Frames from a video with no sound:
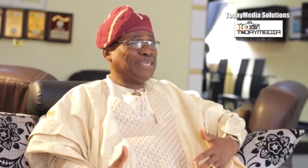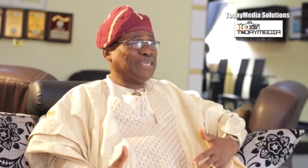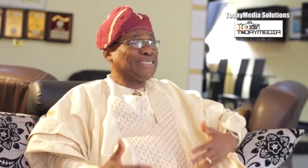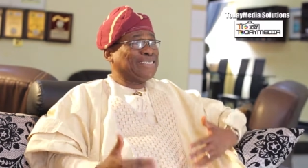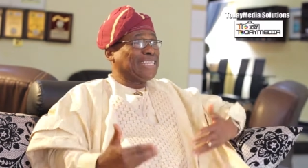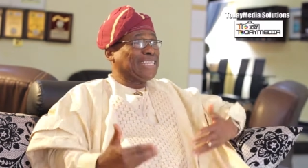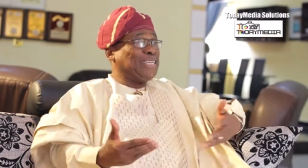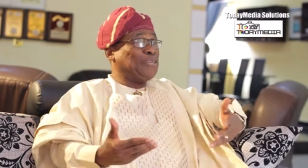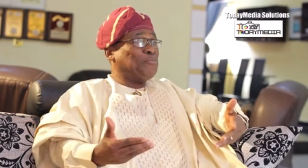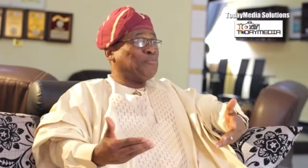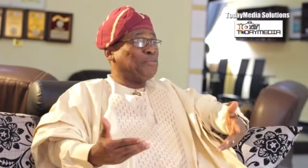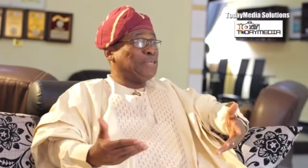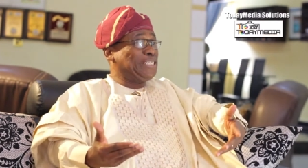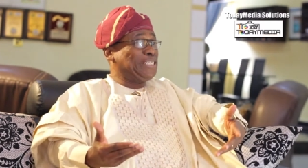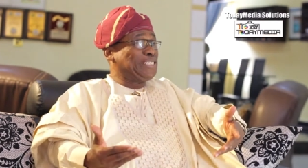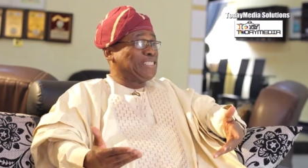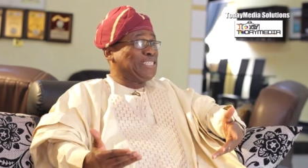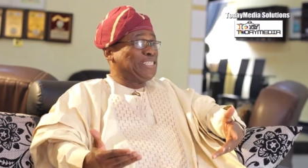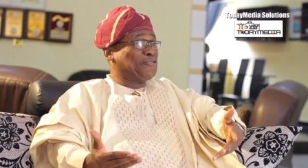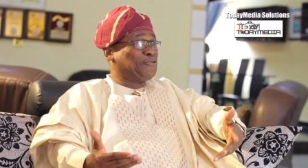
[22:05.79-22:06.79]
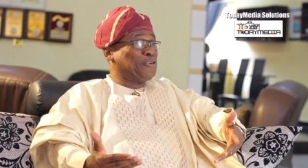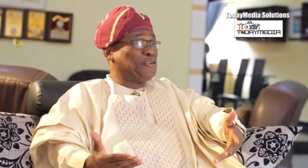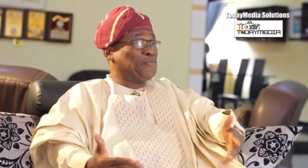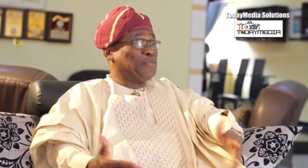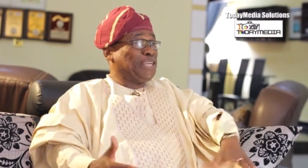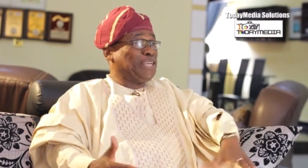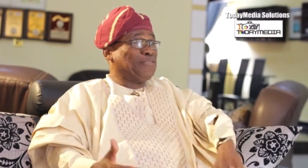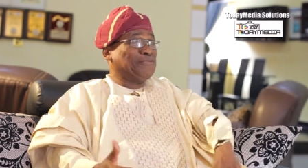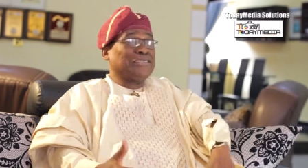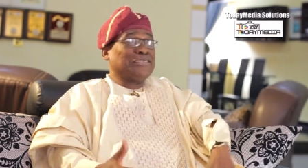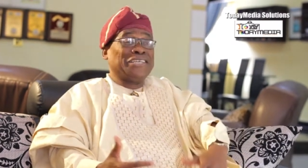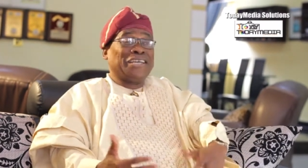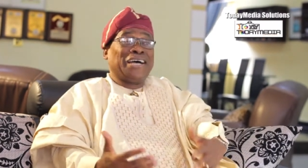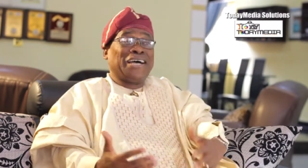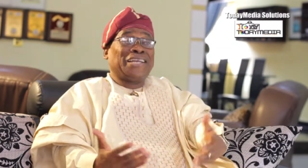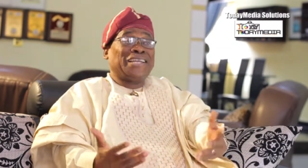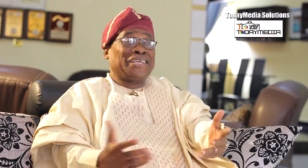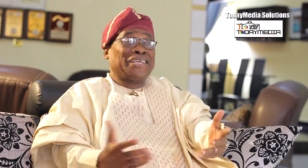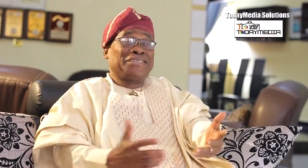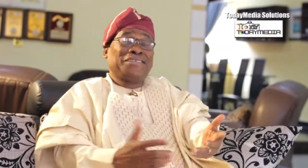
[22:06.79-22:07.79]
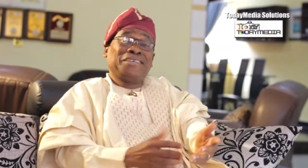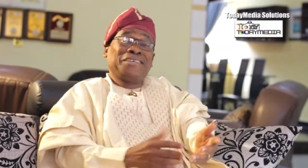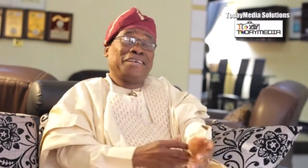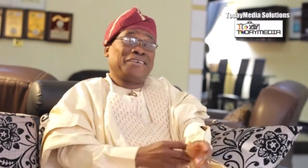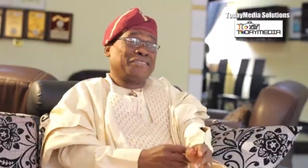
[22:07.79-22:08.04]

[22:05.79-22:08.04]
celebrates it for me every year, and I say, yeah,